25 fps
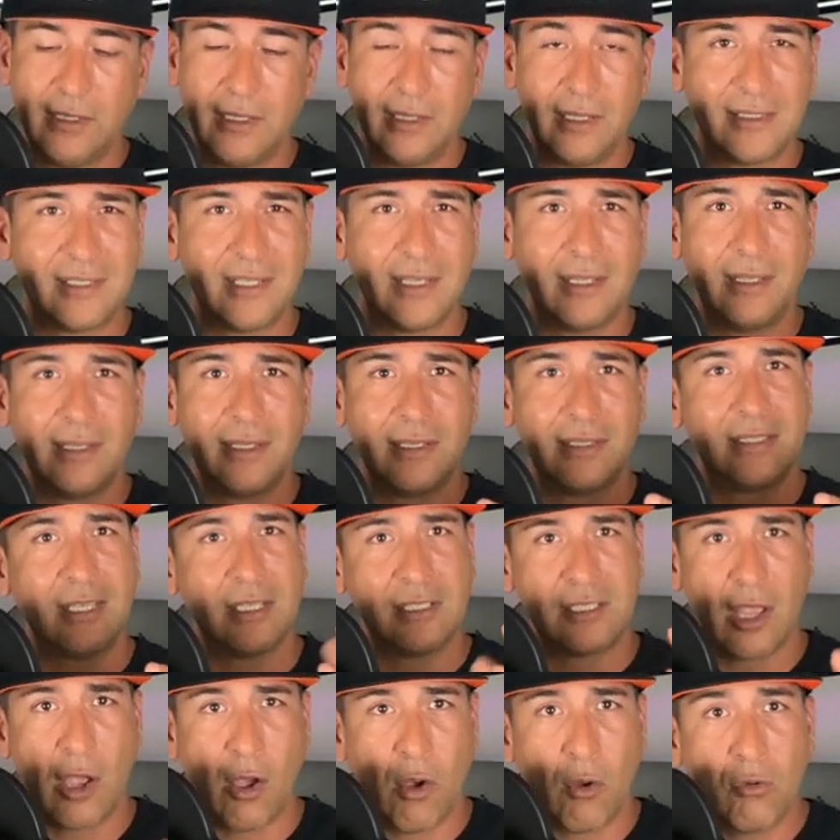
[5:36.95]
It's
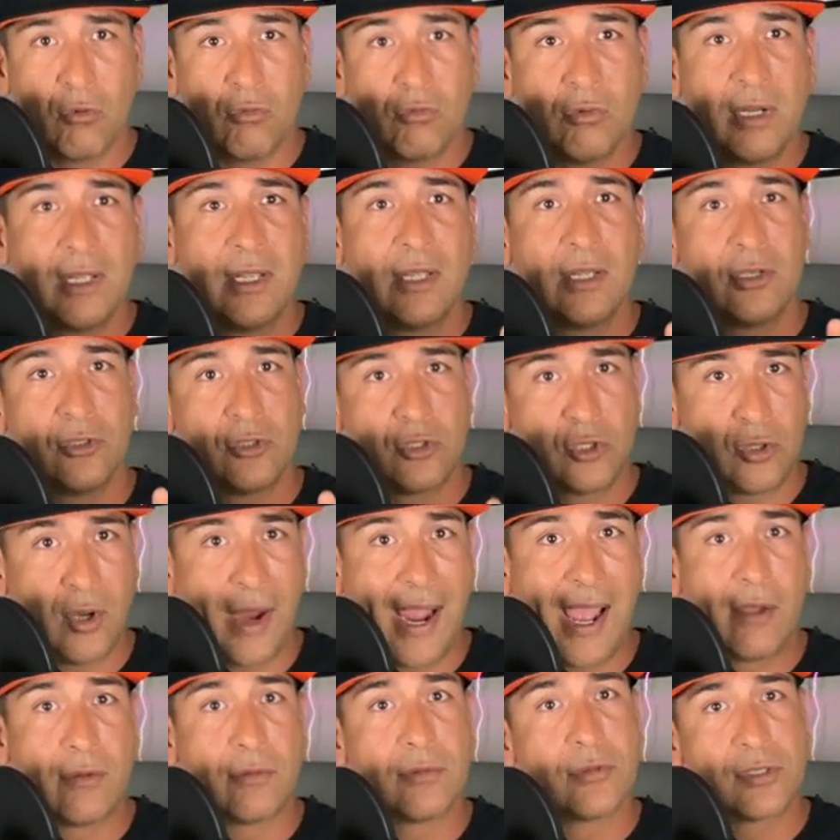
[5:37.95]
its own
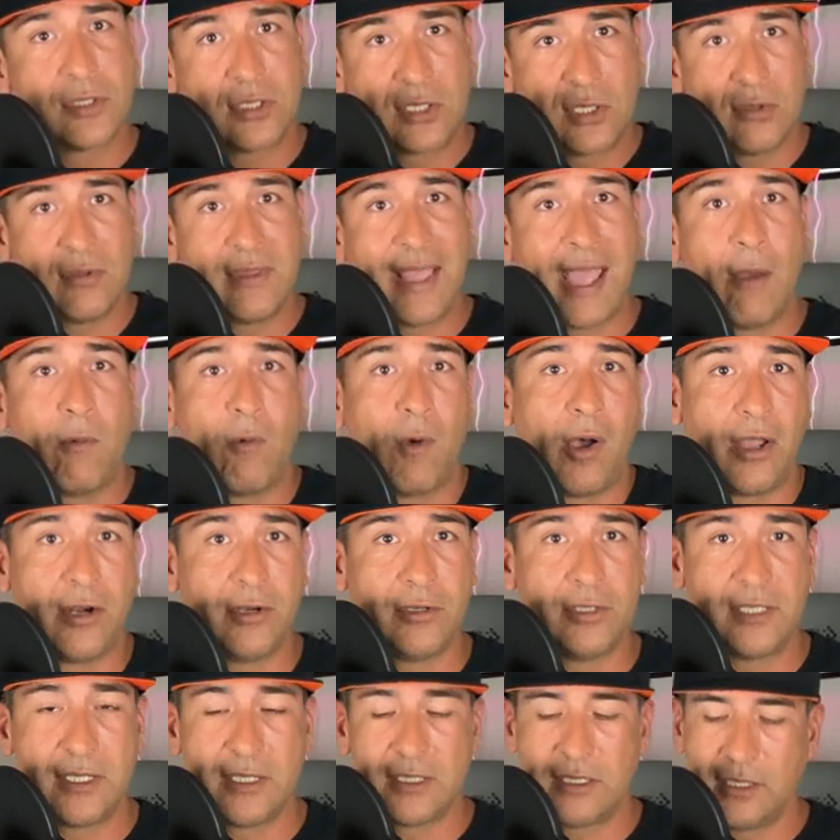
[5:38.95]
trout to that water
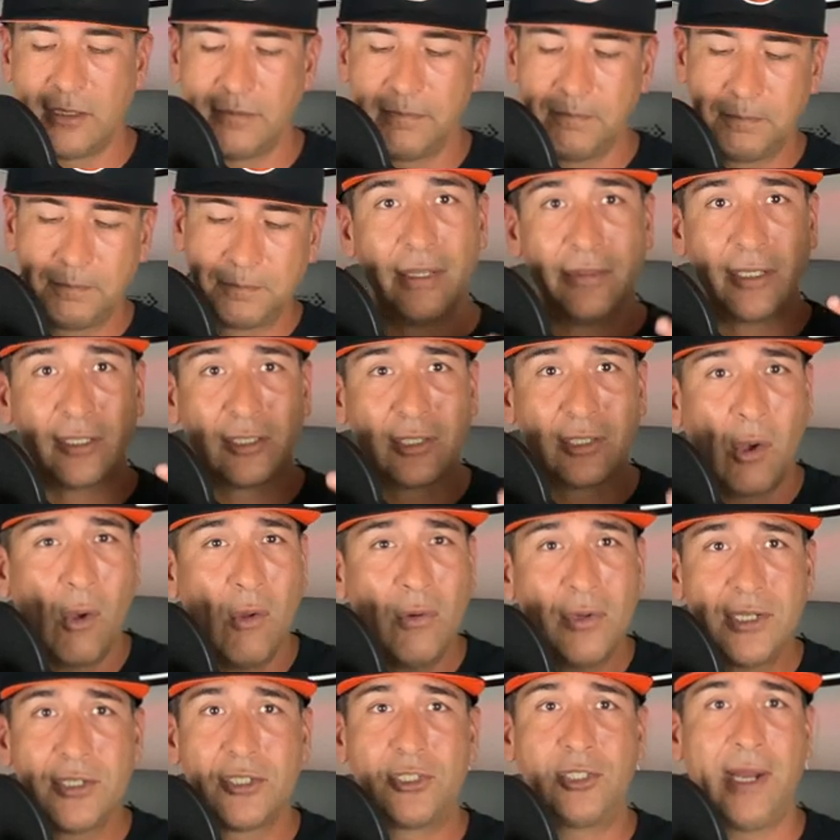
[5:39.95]
system. The
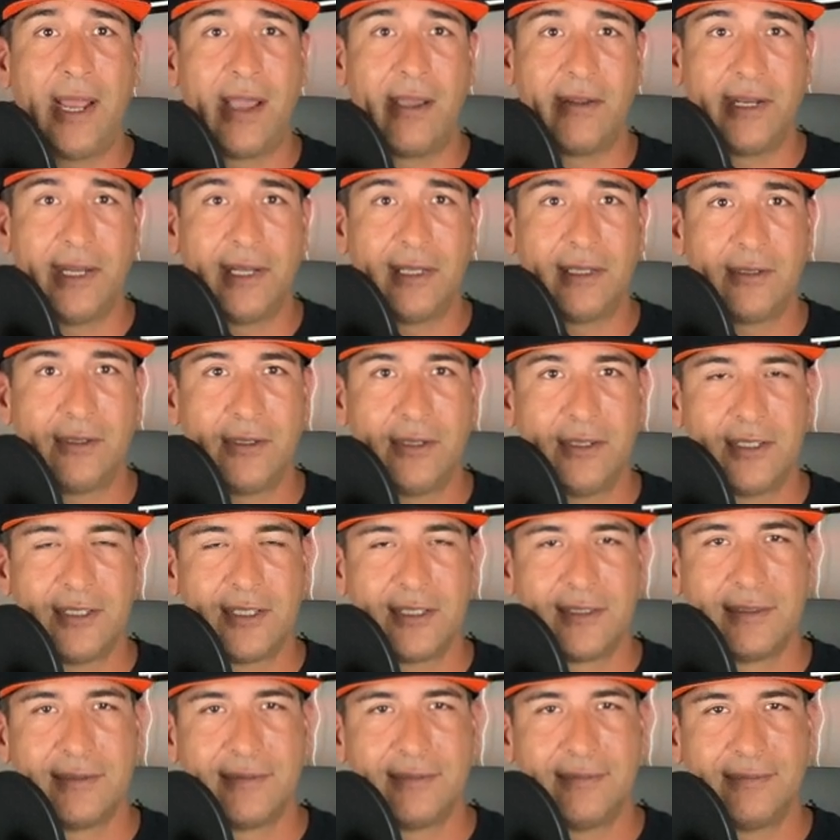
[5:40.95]
golden trout anglers,
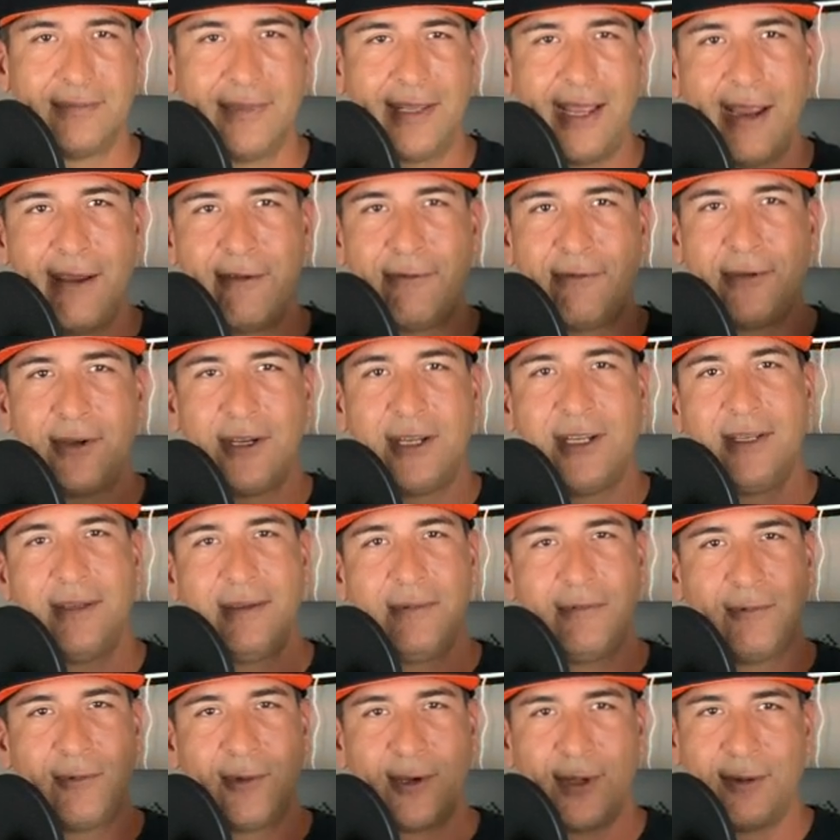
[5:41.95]

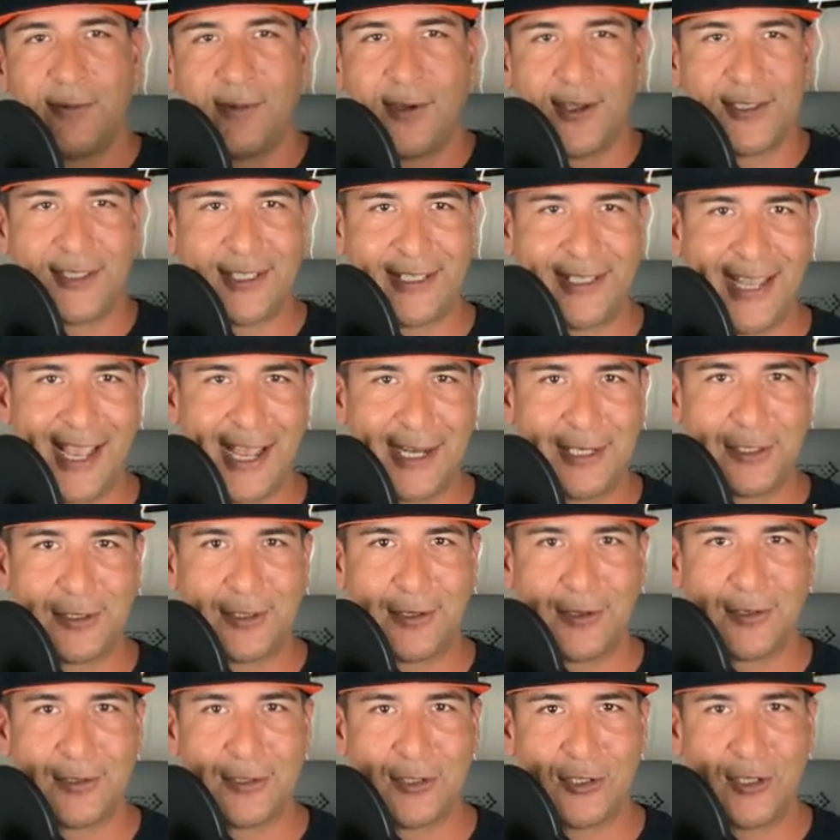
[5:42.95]
everyone wants to catch a
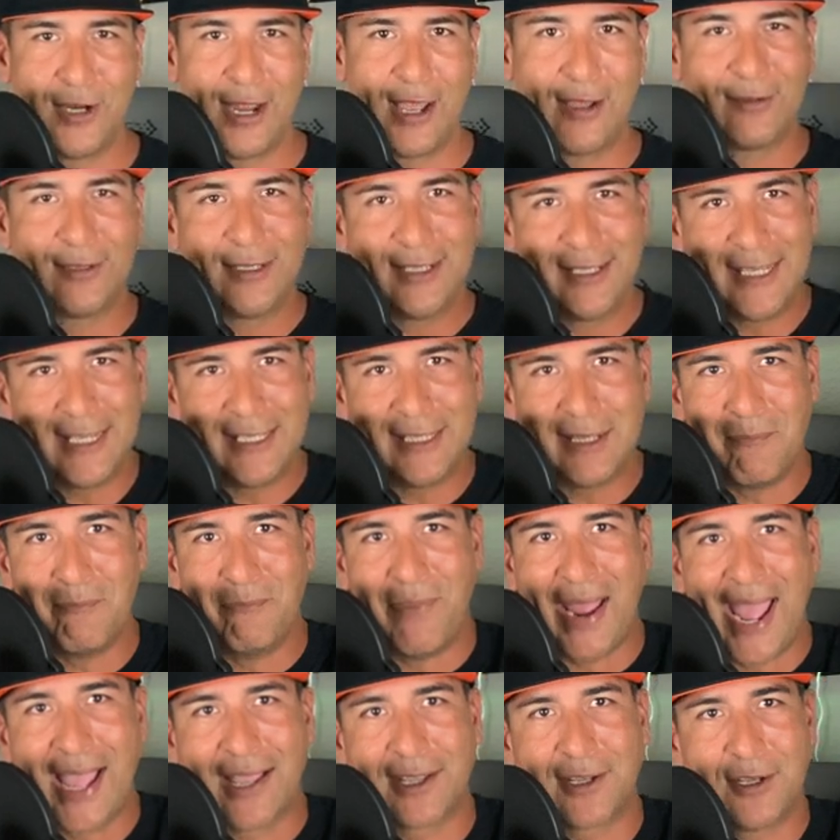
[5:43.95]
golden trout in the
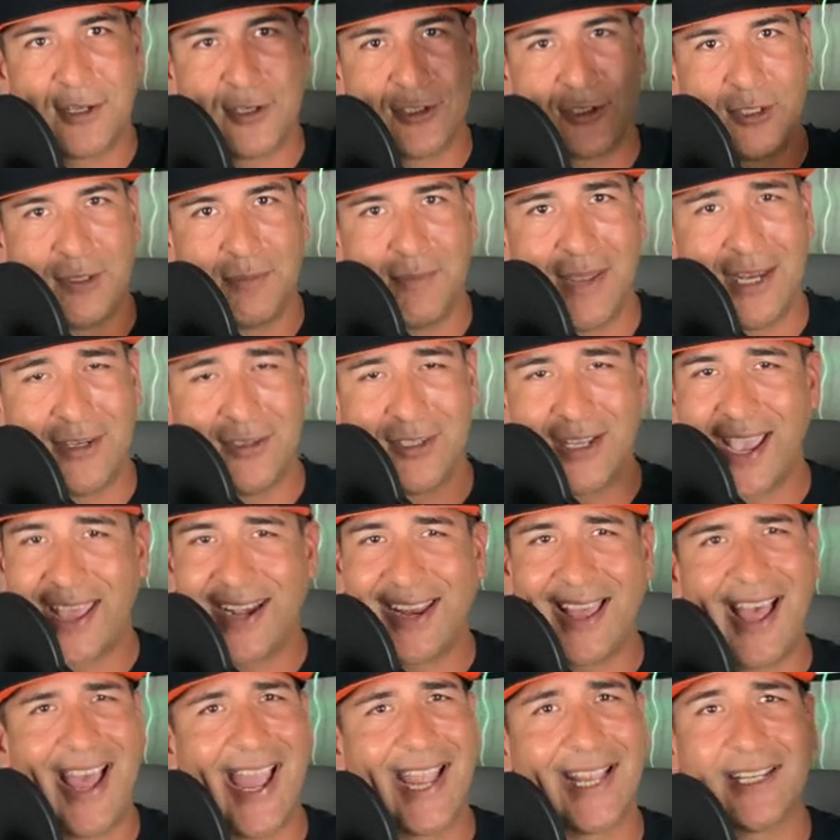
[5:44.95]
backcountry, man. You got
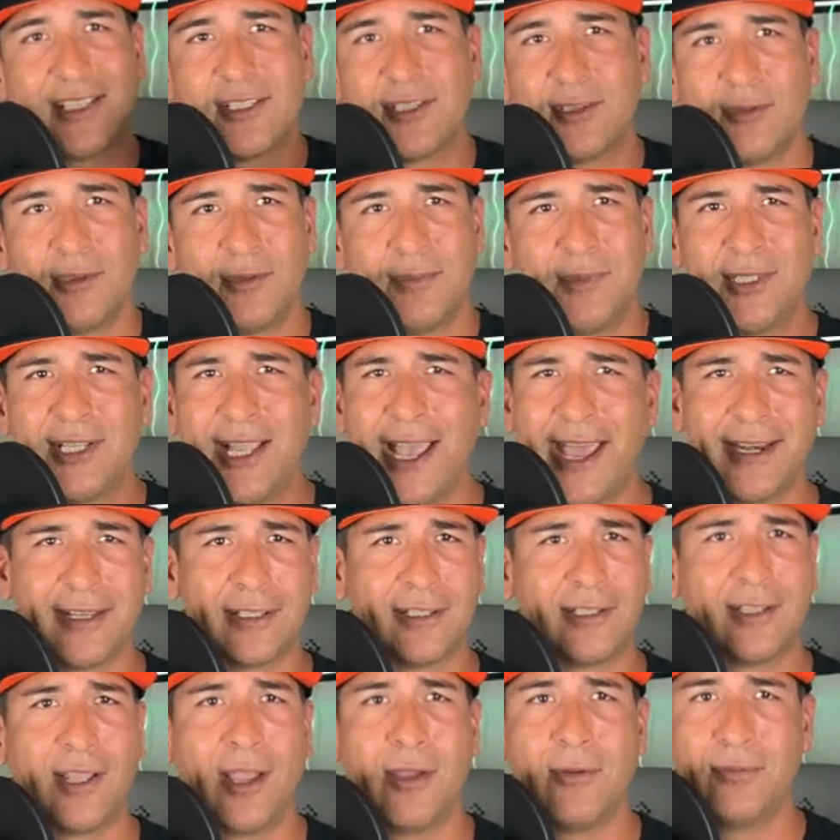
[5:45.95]
to hike to them. You got to
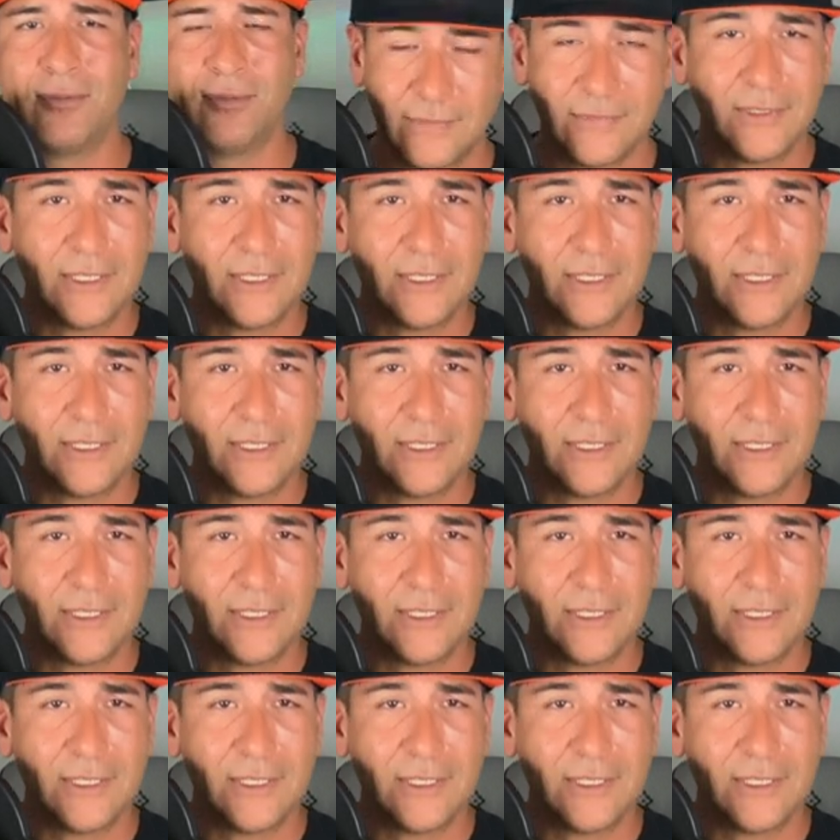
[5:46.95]
go.